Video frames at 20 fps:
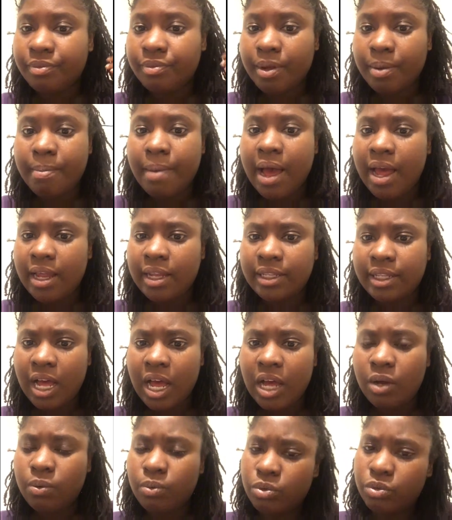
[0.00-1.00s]
my
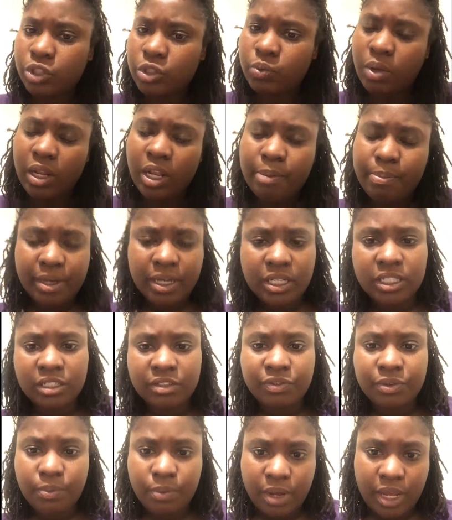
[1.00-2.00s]
lock will swell up in a
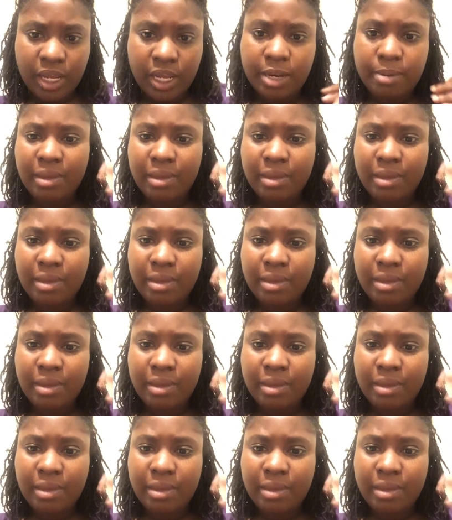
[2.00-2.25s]
different way to